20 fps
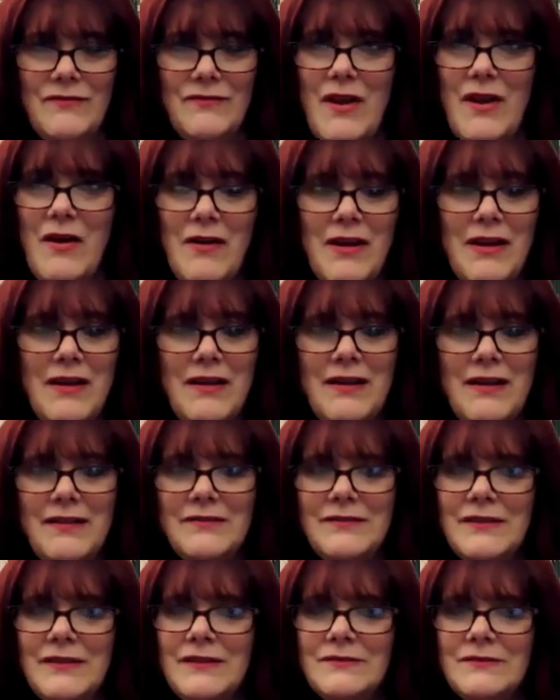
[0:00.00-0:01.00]

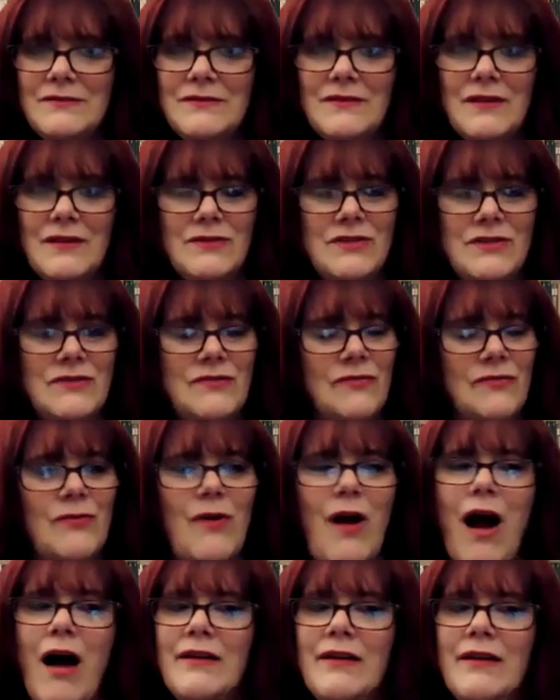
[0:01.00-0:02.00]
very like just
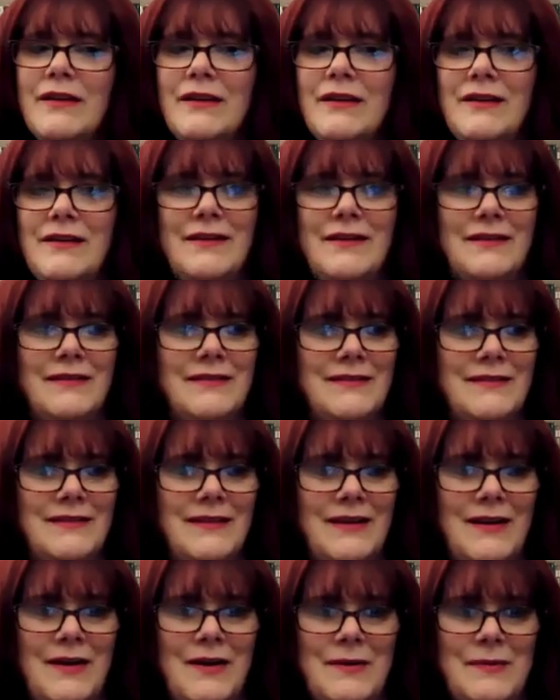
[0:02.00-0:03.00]
rocky and
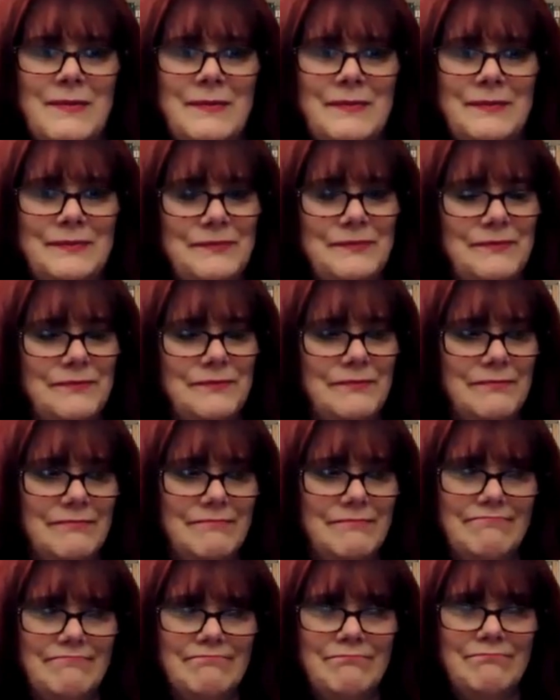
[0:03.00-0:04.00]

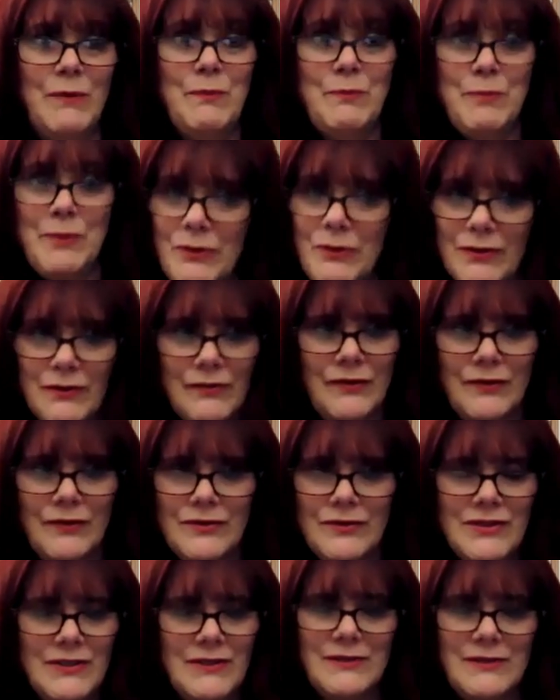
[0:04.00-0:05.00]
but
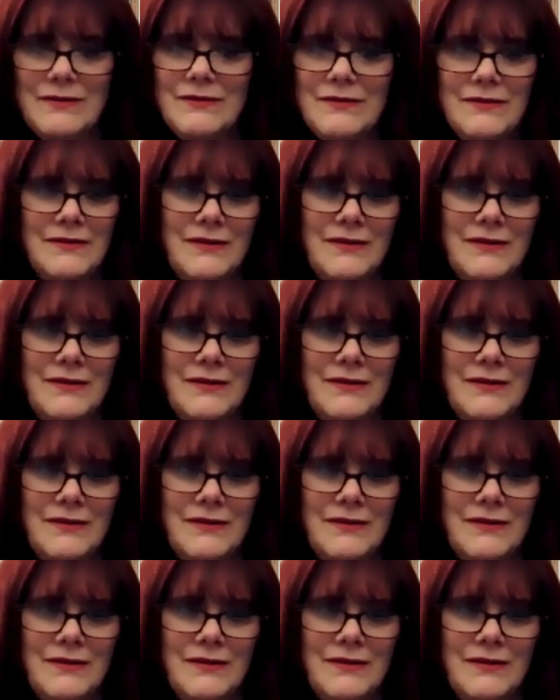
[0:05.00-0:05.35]
beautiful. Just